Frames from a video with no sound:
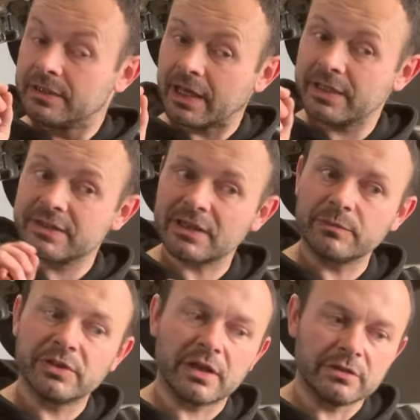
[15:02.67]
That is
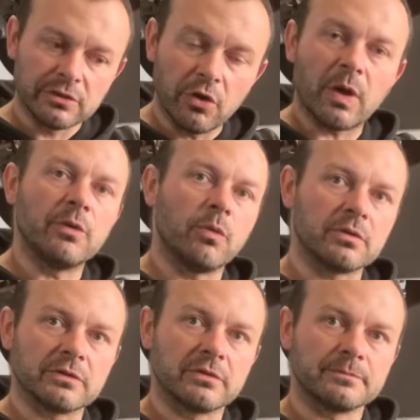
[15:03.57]
something I know I
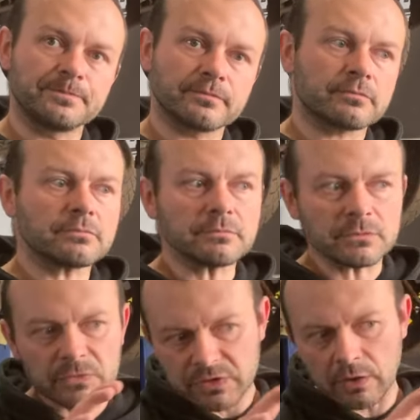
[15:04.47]
want.
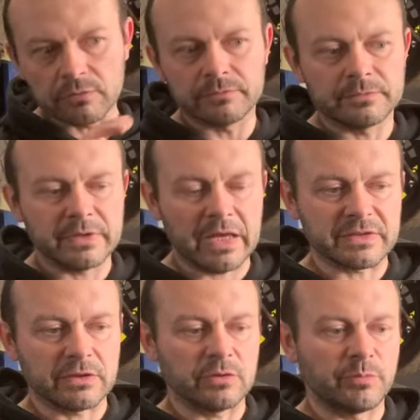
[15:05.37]
So
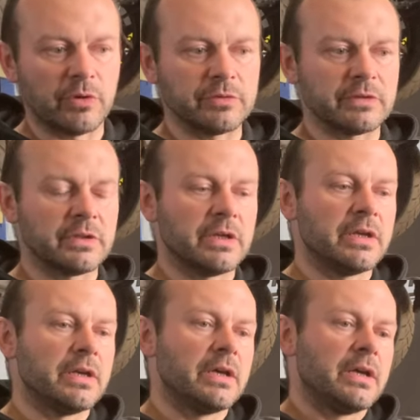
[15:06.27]
that's the good point.
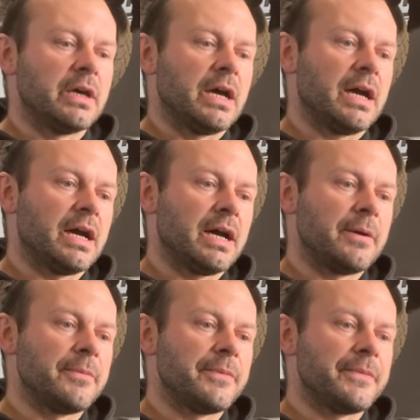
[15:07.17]

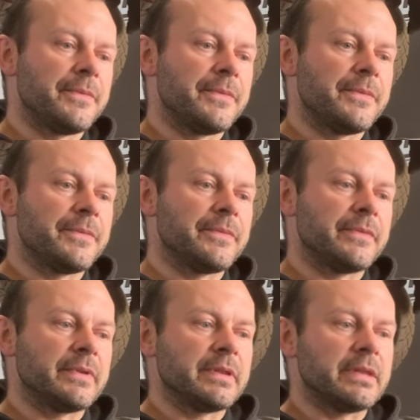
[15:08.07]
Uh,
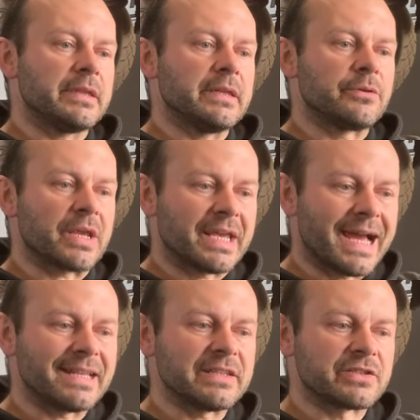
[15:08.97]

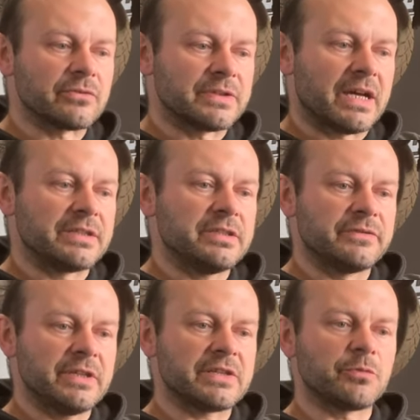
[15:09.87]
regardless of that,
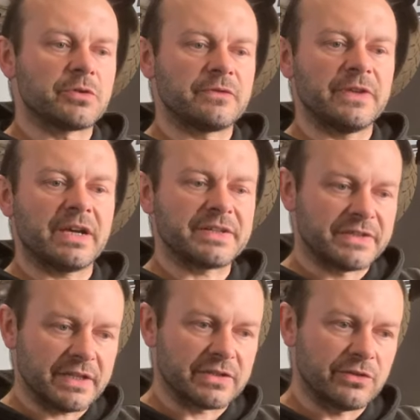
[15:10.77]
if this was
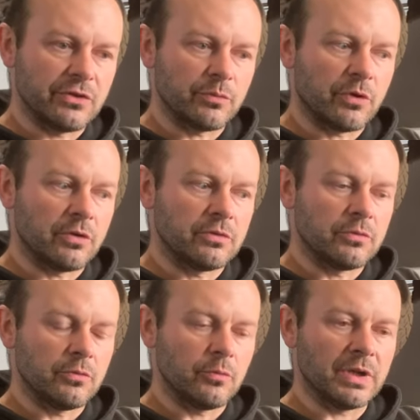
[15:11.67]
VR6 turbo,
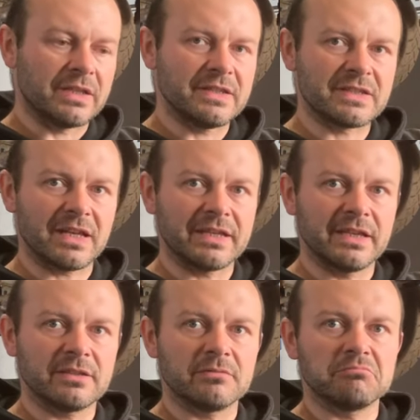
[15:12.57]
will I dislike
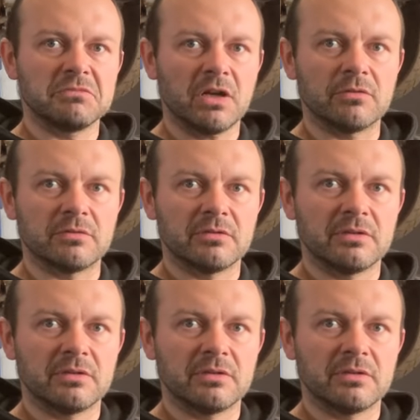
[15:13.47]
it? No.